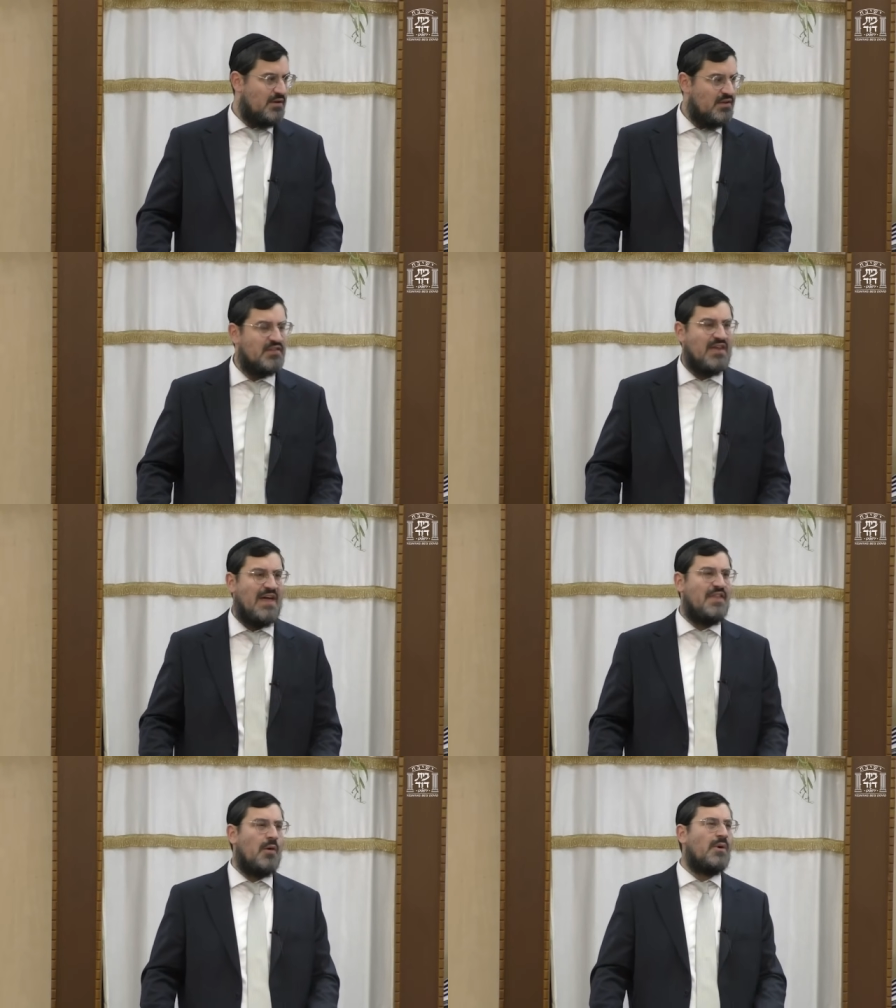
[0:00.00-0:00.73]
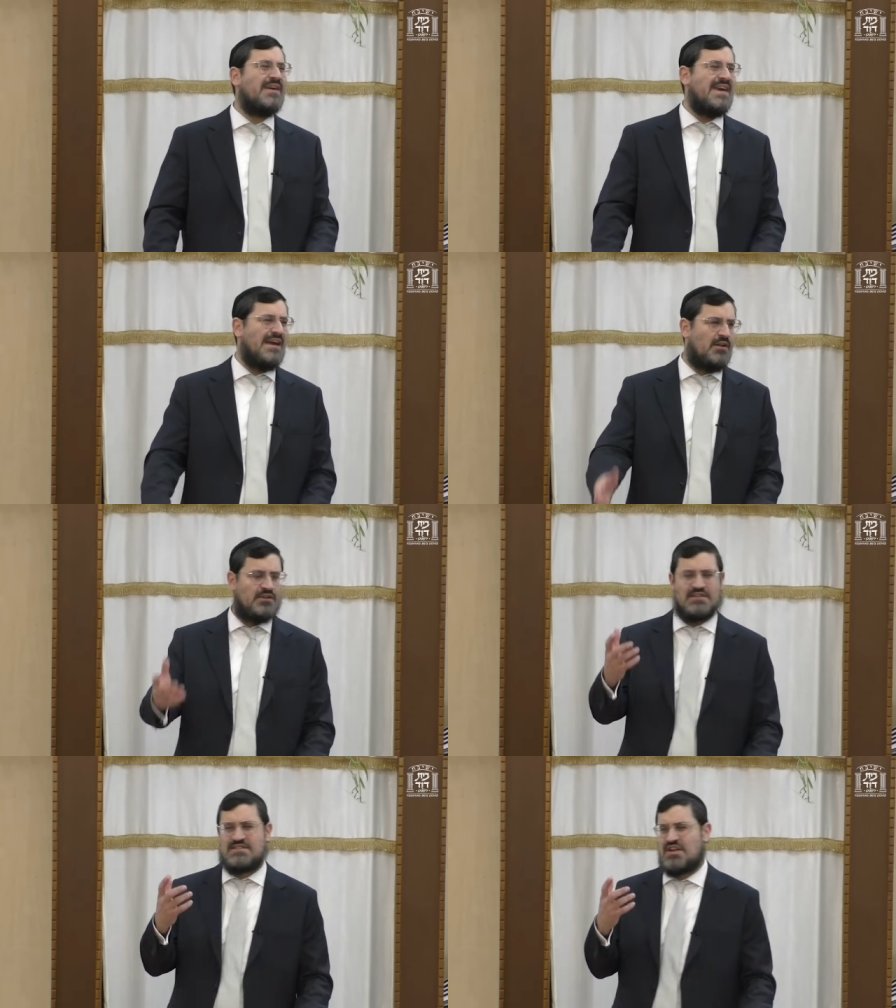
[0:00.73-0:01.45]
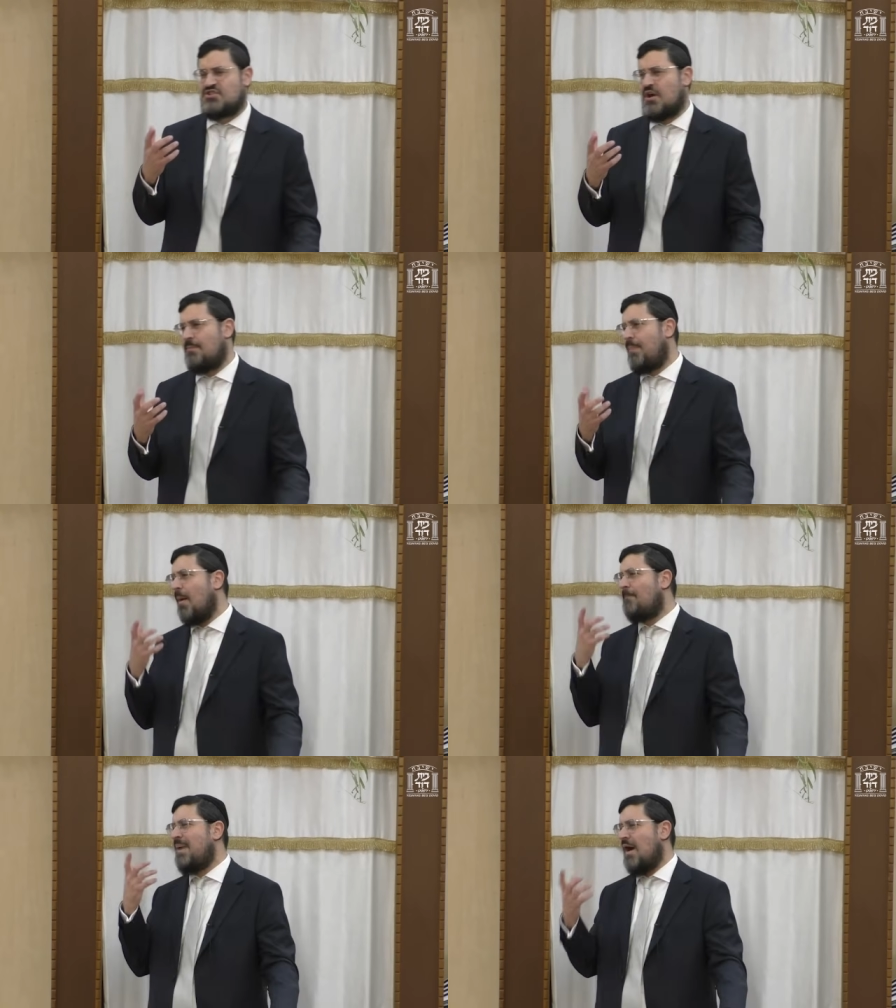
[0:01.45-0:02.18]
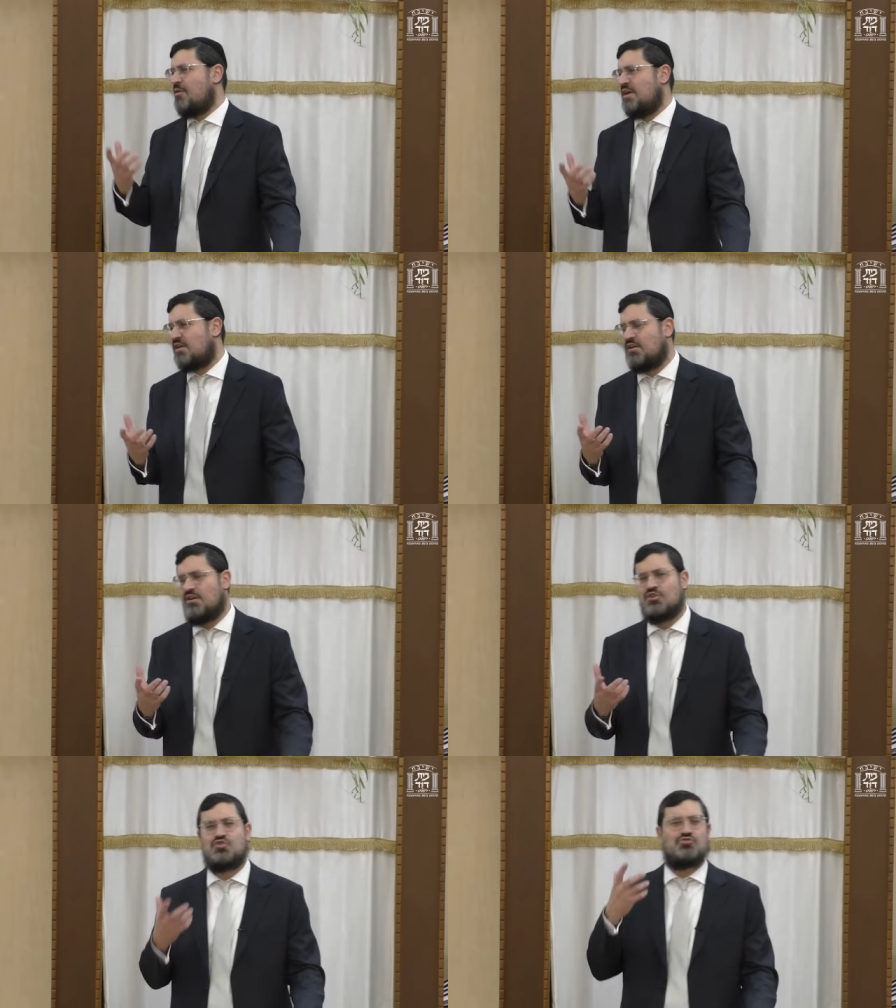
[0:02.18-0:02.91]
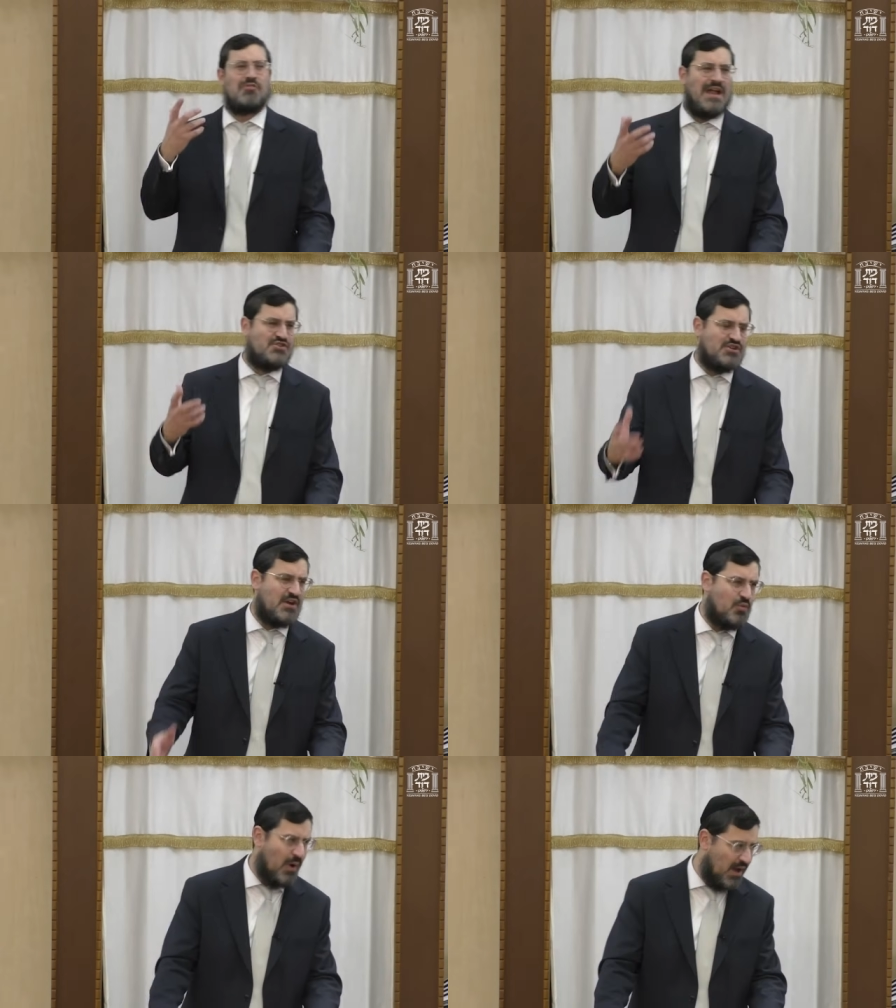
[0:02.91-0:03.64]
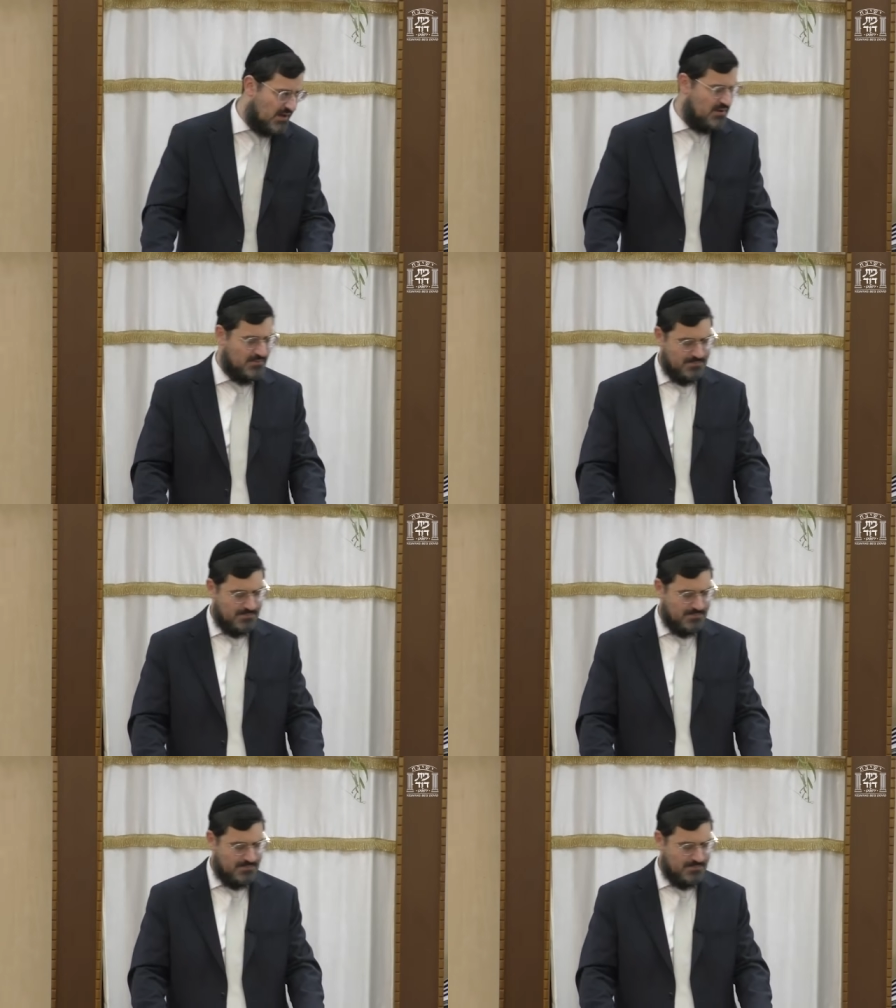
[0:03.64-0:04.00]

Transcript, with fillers: the ten that were killed in such a barbaric, tragic way.